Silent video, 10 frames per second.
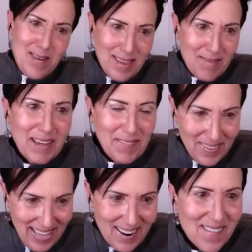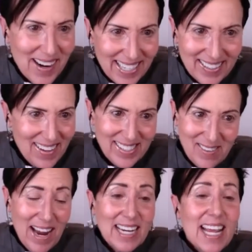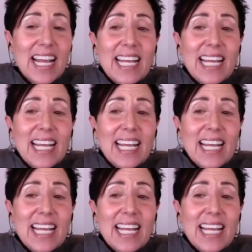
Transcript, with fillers: with me for that week lost weight,